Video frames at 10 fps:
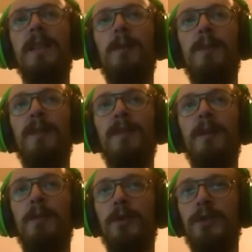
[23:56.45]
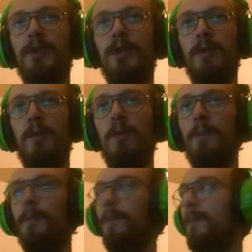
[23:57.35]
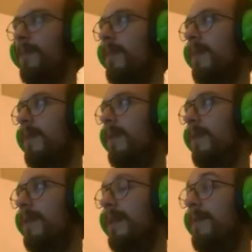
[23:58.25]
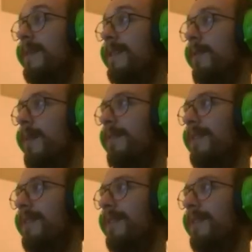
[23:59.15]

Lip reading: They're buffing Immortal Shield Bow. That means they're buffing